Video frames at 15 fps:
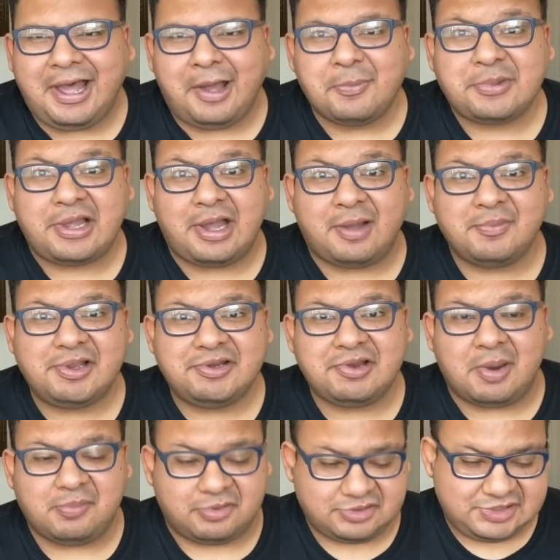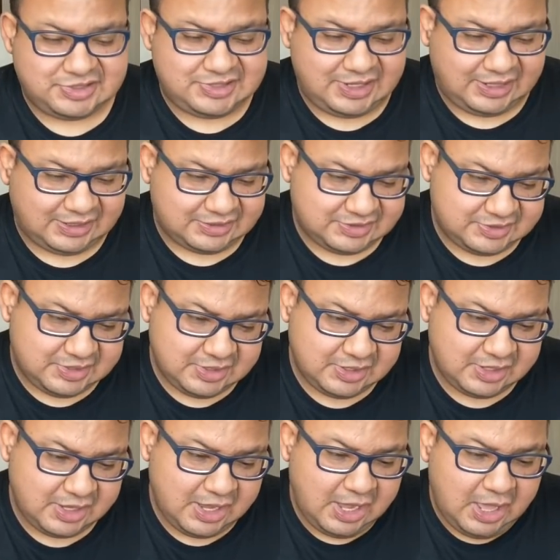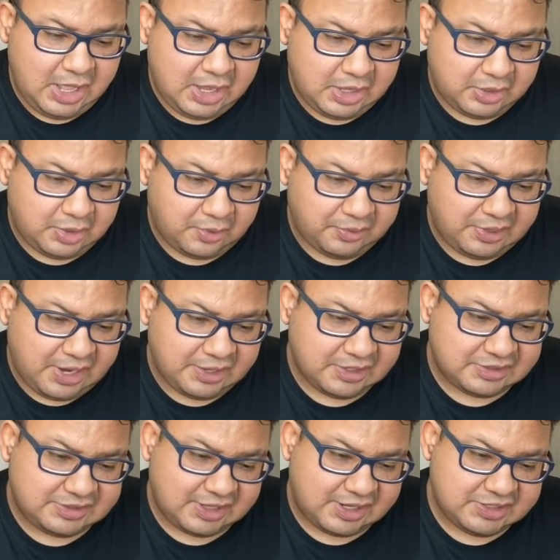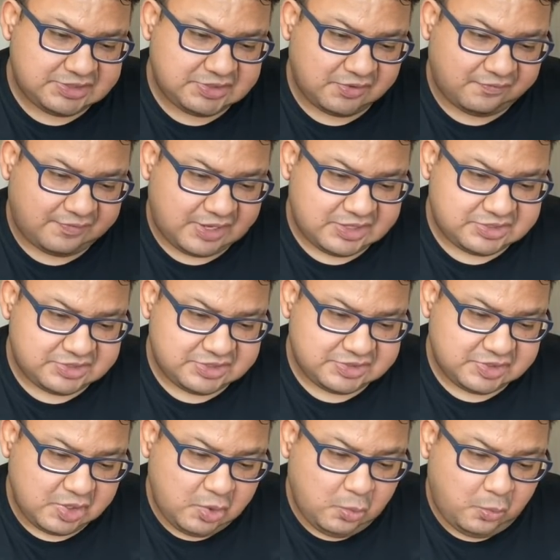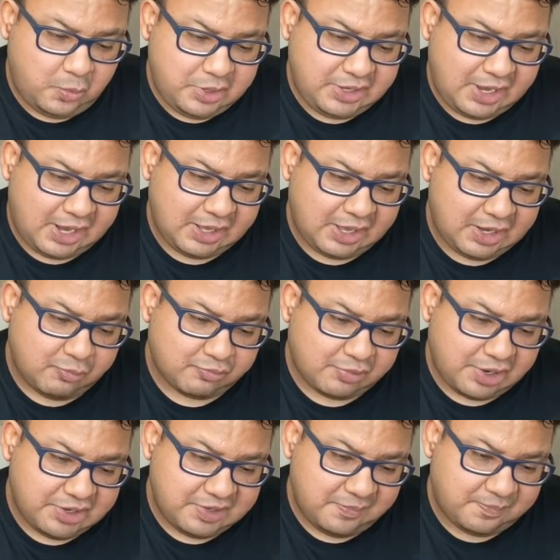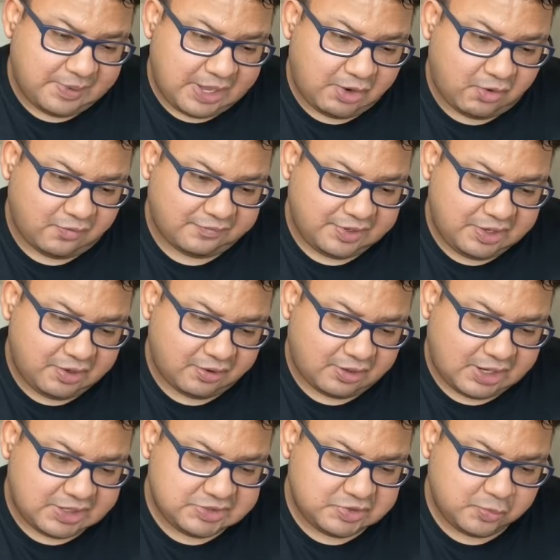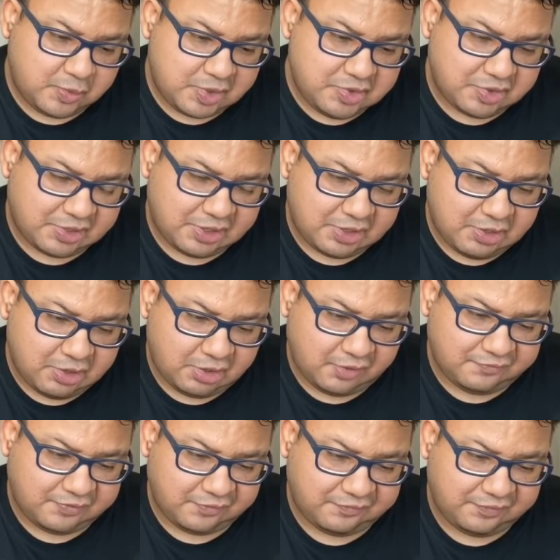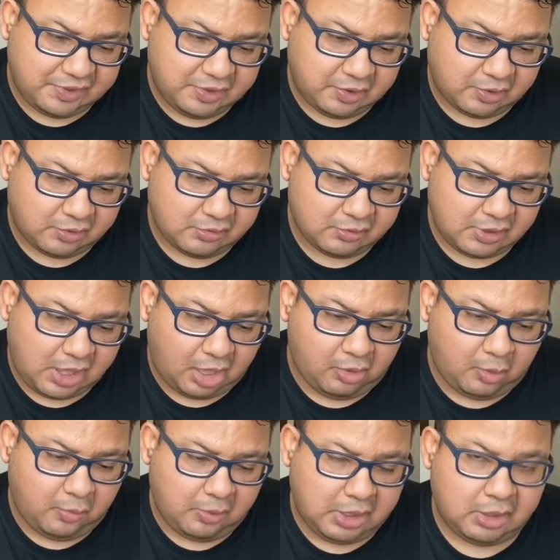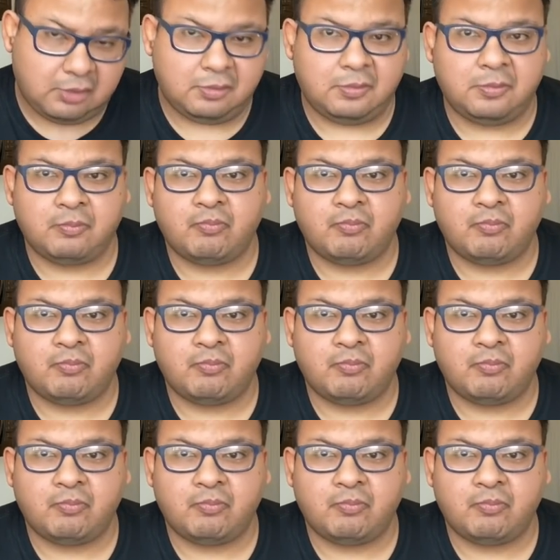Comment number 6. Learn how to dice your veggies. We got a running bet over here as to when you're going to cut off your finger. LOL.